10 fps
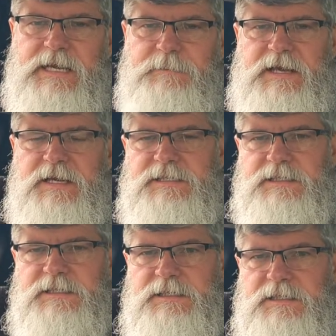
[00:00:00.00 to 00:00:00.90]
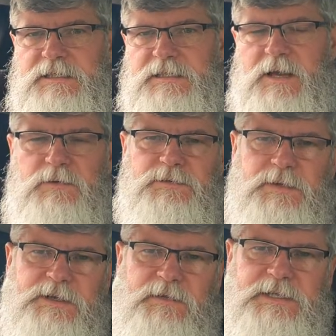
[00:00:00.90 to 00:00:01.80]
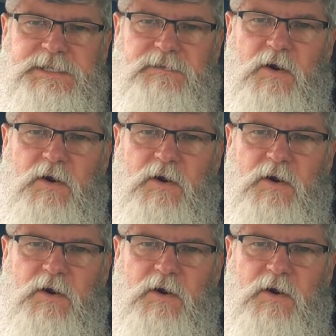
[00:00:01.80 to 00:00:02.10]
because I wasn't really defending Steve